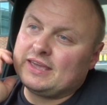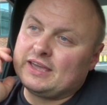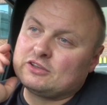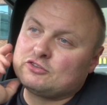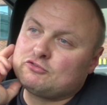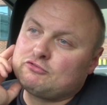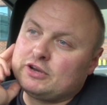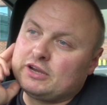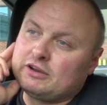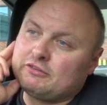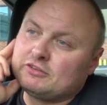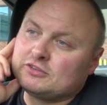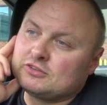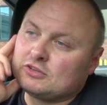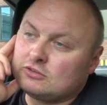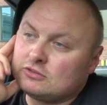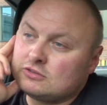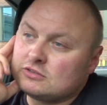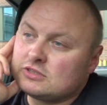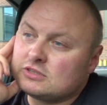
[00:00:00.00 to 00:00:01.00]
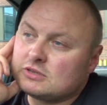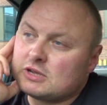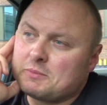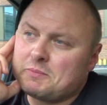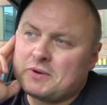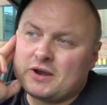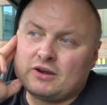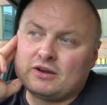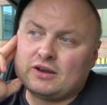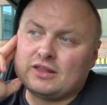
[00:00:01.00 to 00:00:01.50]
x-ray results.
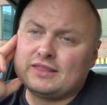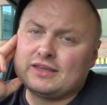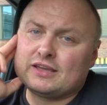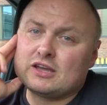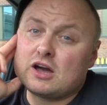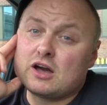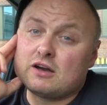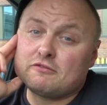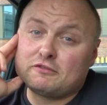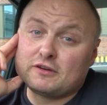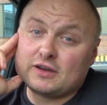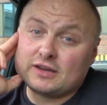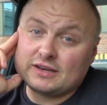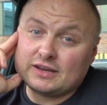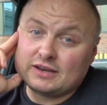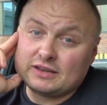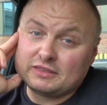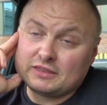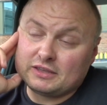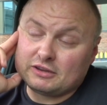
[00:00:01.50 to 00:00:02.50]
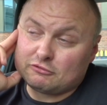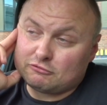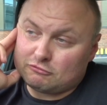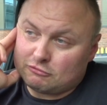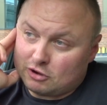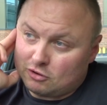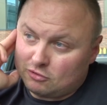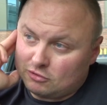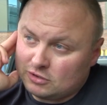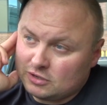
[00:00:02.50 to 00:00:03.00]
Apparently they can't find anything
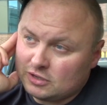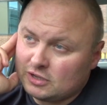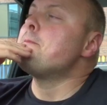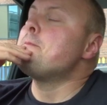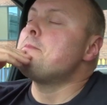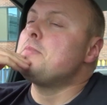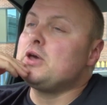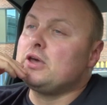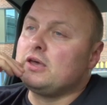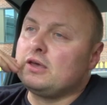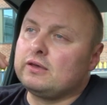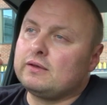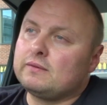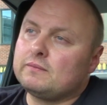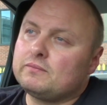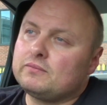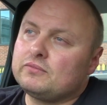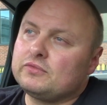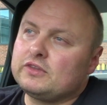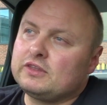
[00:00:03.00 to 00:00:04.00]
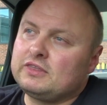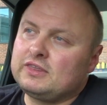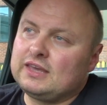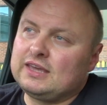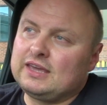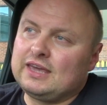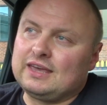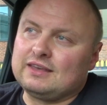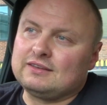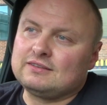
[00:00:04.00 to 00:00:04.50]
wrong, but the
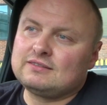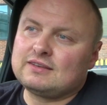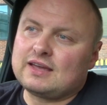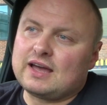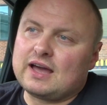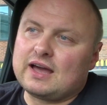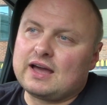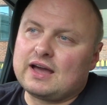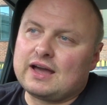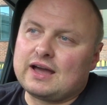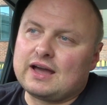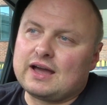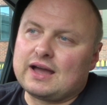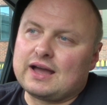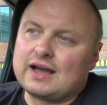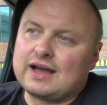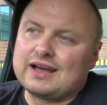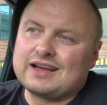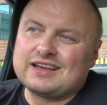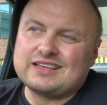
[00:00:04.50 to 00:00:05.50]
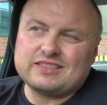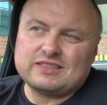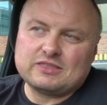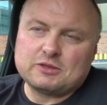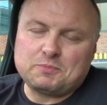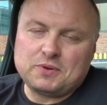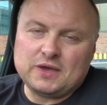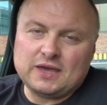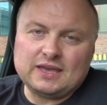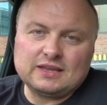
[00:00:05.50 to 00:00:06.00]
thing is, the
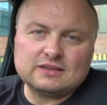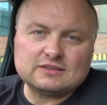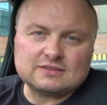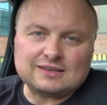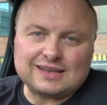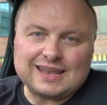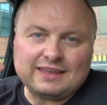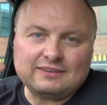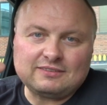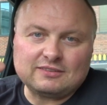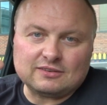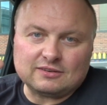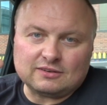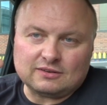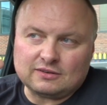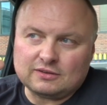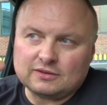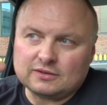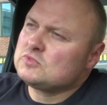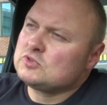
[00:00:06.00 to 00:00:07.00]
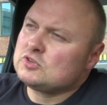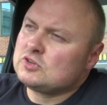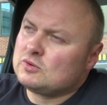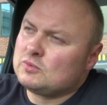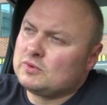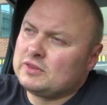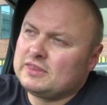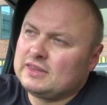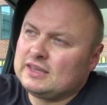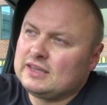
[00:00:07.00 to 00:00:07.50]
pain's lessened, so
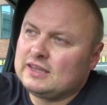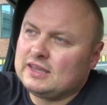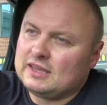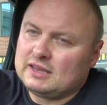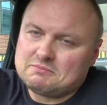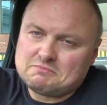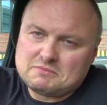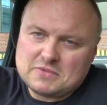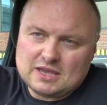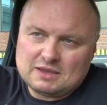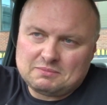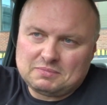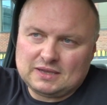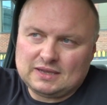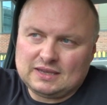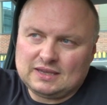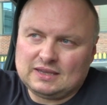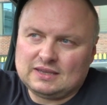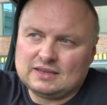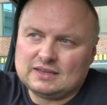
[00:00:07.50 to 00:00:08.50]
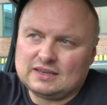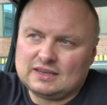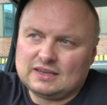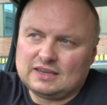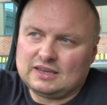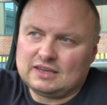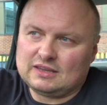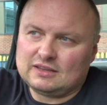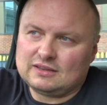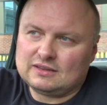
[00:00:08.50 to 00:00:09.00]
we're thinking maybe
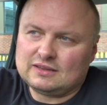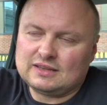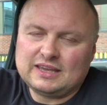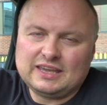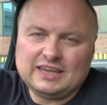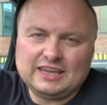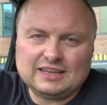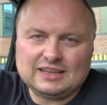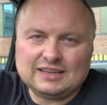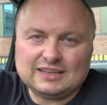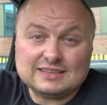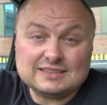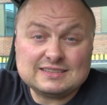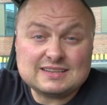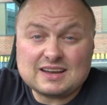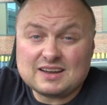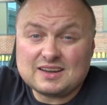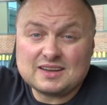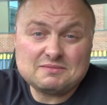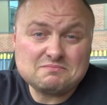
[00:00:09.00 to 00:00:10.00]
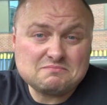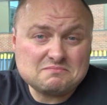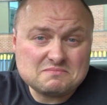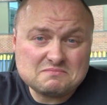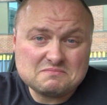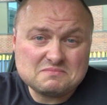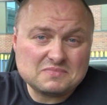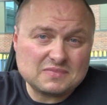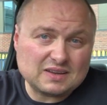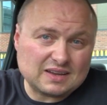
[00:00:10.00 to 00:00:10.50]
it'll heal in time.
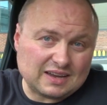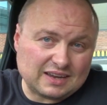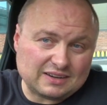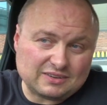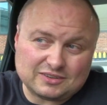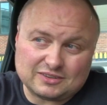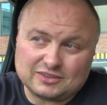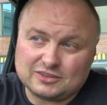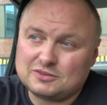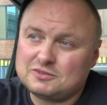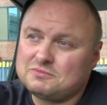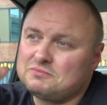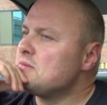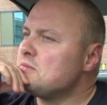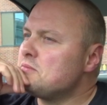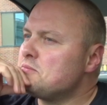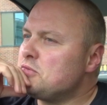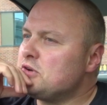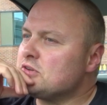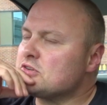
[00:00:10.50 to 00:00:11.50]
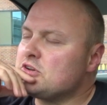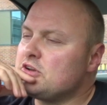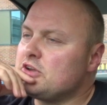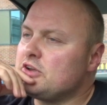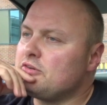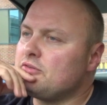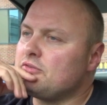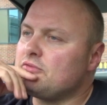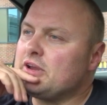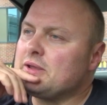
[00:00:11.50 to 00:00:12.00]
I don't know, but he's
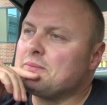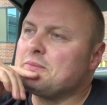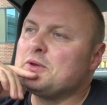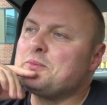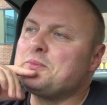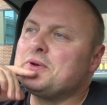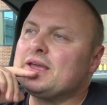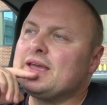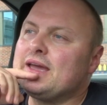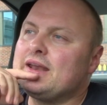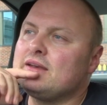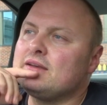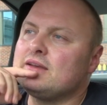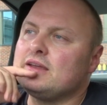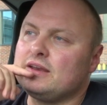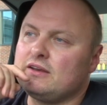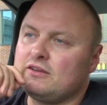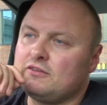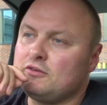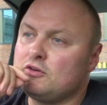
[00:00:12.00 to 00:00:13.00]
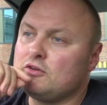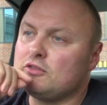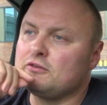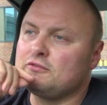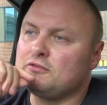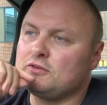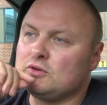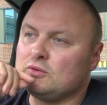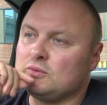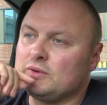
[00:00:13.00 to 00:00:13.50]
gonna ring me up again in another
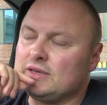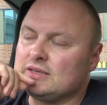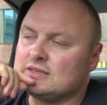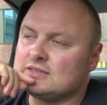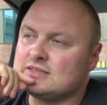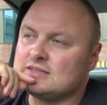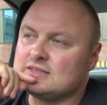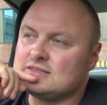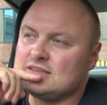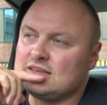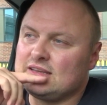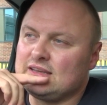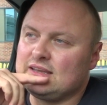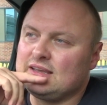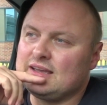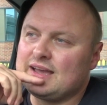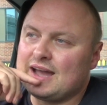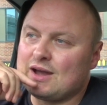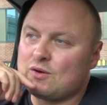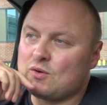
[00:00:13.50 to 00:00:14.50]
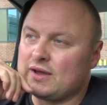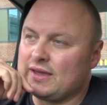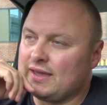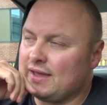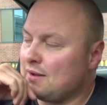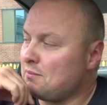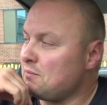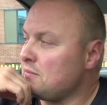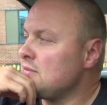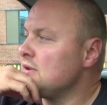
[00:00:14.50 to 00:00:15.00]
few weeks to see how I
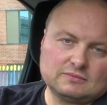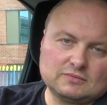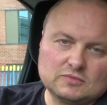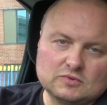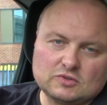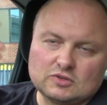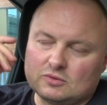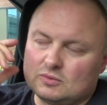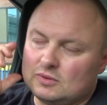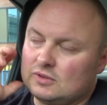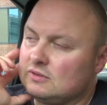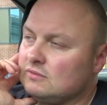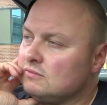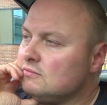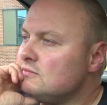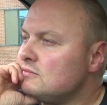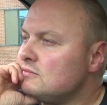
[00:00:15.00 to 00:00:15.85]
am, so we'll